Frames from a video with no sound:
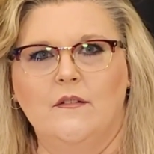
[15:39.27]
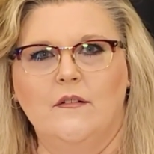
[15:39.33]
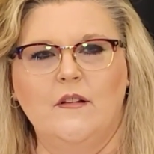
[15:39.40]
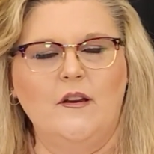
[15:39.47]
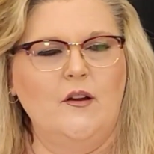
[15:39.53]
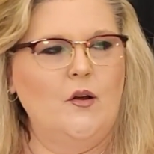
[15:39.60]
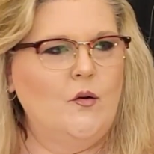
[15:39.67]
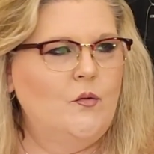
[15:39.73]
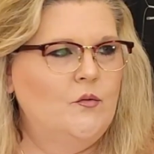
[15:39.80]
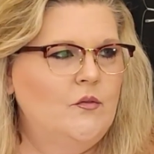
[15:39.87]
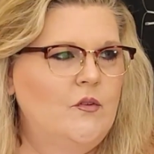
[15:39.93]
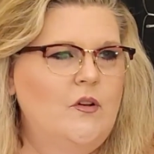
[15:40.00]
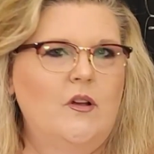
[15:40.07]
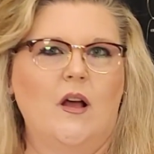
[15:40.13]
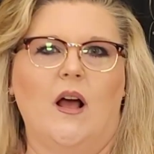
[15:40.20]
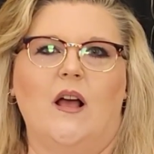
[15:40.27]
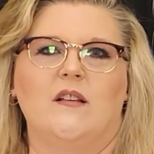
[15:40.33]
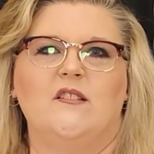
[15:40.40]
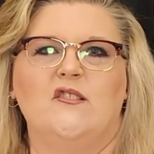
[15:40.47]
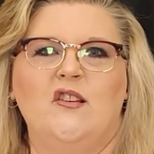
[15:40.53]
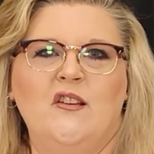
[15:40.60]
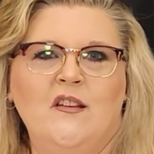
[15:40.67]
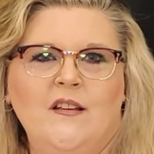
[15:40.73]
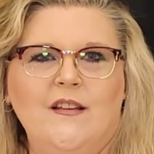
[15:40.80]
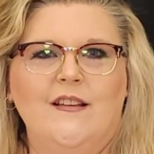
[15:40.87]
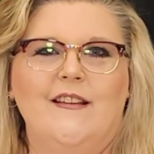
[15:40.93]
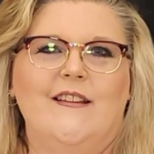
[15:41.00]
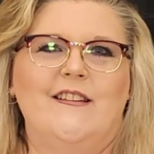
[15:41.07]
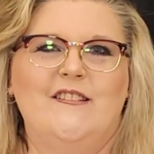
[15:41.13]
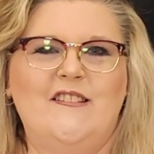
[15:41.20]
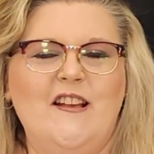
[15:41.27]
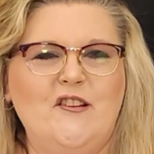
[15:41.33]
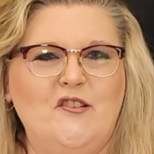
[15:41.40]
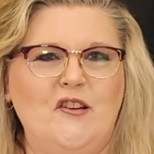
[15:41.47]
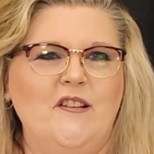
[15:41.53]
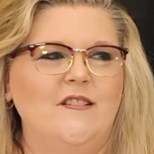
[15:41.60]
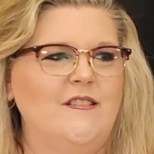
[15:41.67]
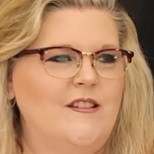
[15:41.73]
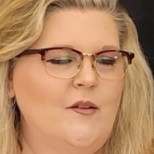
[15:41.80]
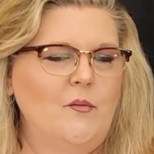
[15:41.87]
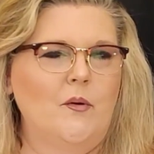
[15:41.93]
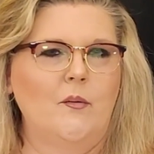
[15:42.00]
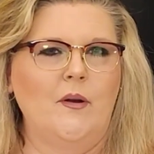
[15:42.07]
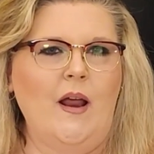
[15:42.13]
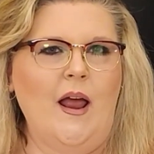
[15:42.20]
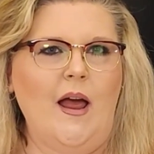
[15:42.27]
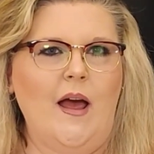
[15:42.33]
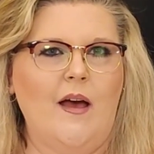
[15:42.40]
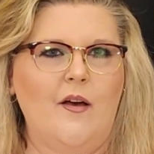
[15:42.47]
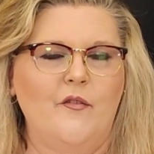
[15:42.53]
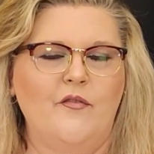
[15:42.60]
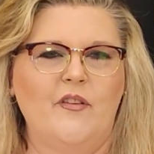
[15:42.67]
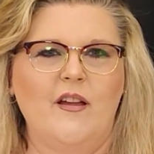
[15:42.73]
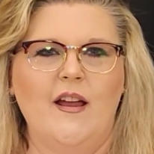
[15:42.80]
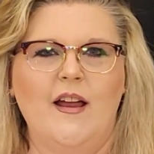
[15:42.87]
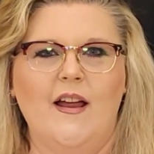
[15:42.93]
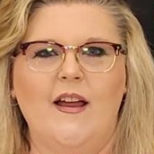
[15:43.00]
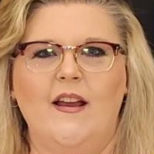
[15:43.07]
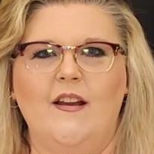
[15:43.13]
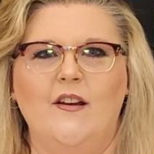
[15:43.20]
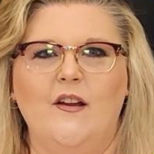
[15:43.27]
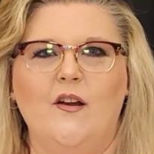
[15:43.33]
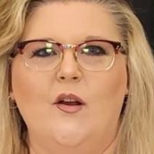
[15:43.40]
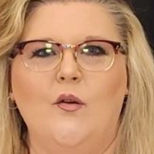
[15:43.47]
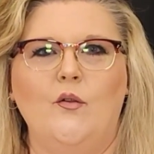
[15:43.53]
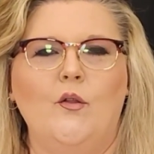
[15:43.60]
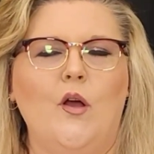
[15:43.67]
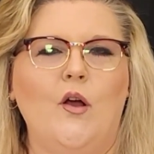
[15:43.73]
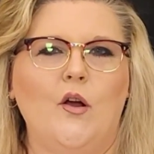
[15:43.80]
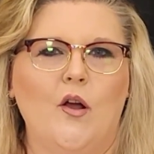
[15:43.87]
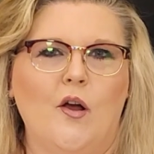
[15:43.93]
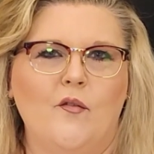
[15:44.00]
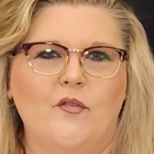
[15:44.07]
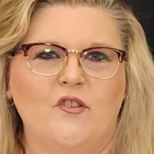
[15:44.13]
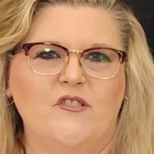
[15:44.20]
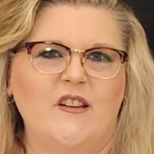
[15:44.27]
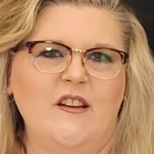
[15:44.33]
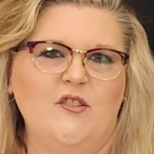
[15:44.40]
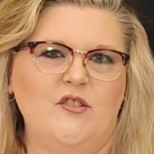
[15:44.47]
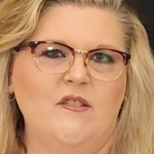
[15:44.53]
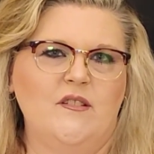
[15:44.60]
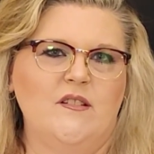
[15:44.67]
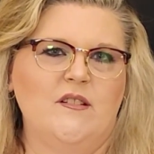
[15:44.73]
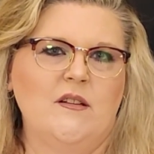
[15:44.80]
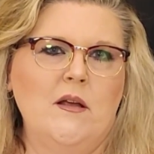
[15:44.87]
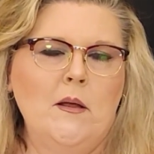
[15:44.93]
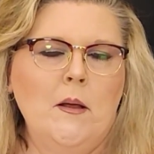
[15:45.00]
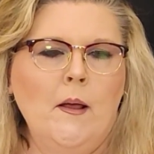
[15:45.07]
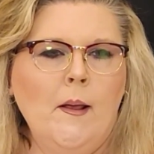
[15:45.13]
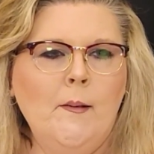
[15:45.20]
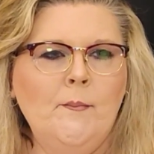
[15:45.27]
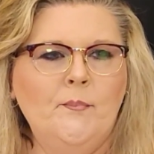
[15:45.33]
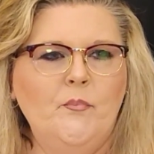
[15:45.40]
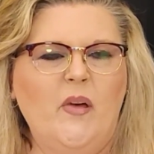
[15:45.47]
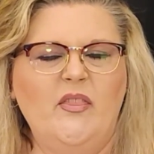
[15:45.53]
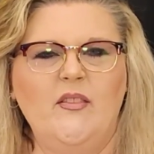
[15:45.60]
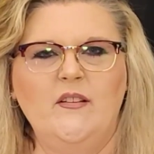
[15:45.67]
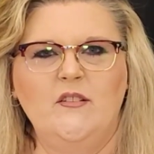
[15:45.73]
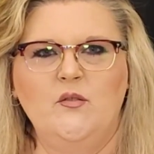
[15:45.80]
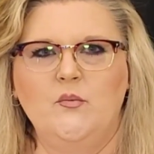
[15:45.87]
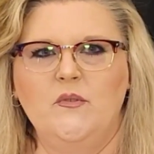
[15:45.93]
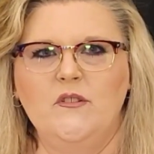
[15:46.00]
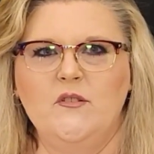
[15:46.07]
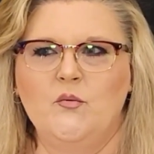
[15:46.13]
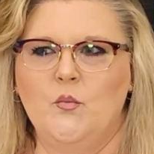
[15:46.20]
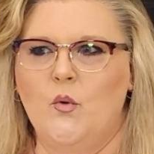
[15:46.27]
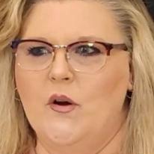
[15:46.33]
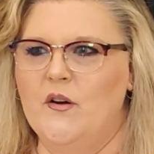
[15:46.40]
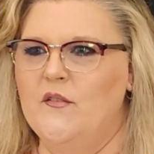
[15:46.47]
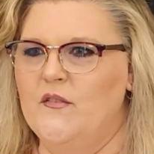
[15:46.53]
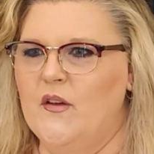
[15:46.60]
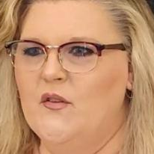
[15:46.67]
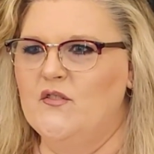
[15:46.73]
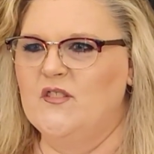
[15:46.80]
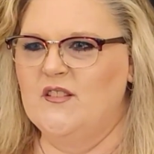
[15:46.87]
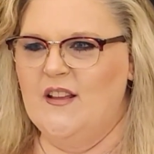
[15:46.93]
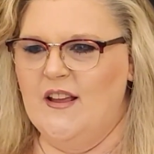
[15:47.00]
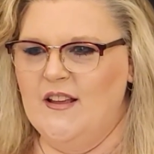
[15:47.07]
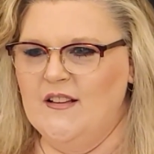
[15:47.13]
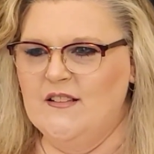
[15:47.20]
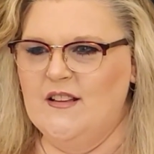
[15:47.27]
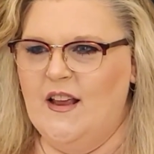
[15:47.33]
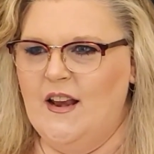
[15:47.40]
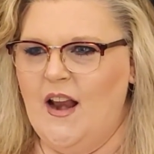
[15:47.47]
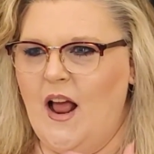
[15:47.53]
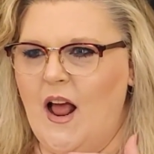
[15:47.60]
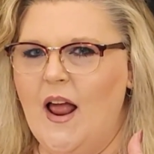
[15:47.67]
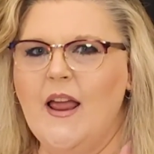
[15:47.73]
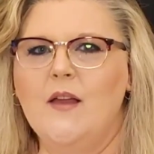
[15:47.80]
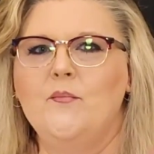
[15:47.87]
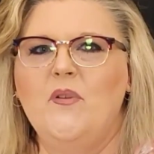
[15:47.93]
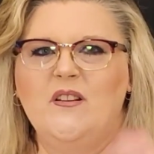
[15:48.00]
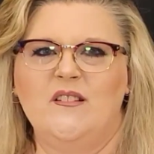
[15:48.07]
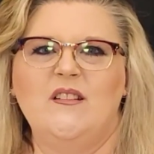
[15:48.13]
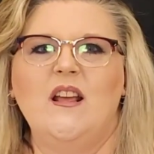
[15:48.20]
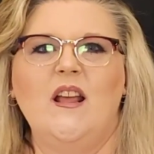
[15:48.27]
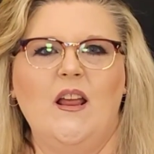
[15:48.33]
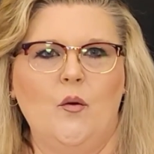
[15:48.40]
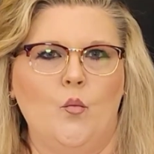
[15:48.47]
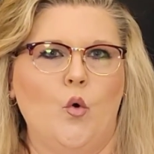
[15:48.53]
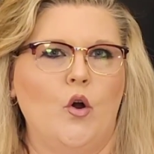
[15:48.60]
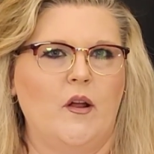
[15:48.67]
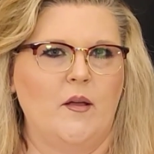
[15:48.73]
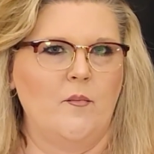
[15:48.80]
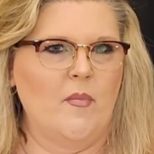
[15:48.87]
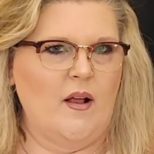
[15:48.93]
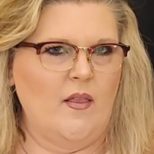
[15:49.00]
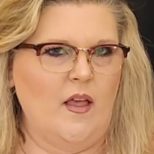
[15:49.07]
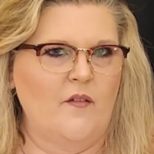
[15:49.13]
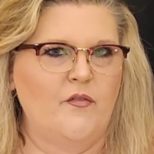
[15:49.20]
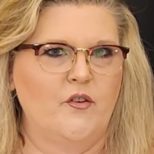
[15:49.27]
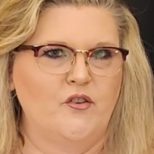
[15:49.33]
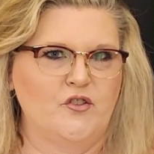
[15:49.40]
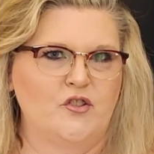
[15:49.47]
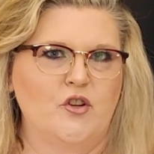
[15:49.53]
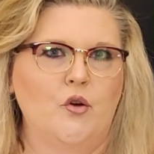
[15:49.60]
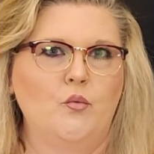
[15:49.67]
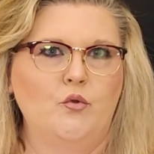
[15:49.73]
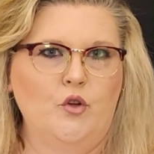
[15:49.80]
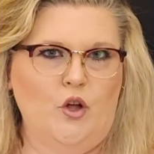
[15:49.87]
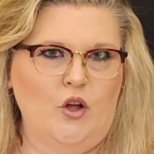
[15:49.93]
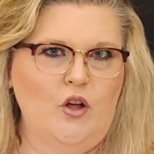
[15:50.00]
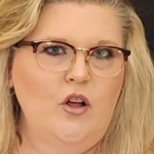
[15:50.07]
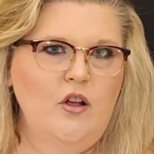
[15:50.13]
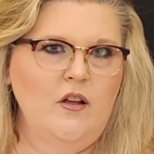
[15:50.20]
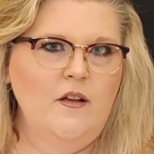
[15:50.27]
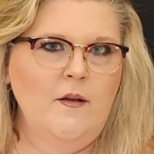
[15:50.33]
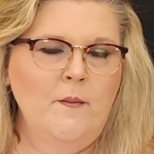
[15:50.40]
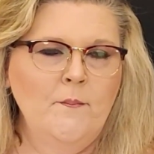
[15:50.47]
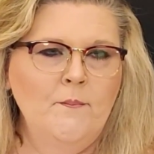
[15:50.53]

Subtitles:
you know, goss sessions that we would have and, you know, long conversations. But this was one of those things that I had been seeing it work in my life for so long